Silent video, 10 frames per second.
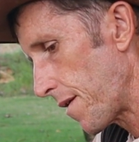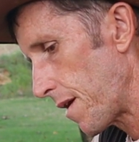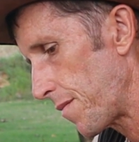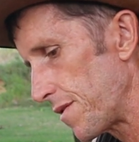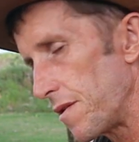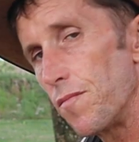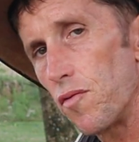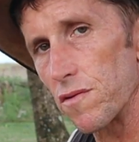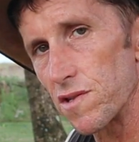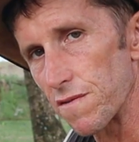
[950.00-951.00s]
about the
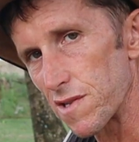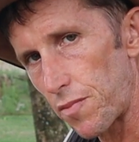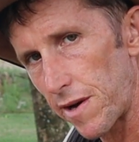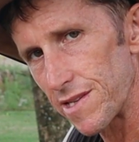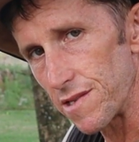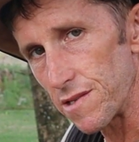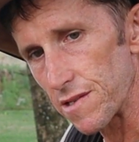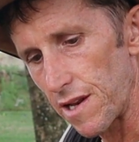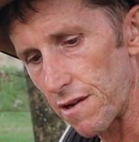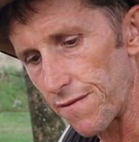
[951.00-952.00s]
importance of spices
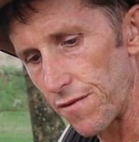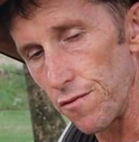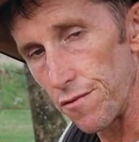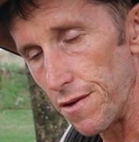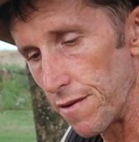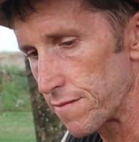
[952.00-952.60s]
in our food.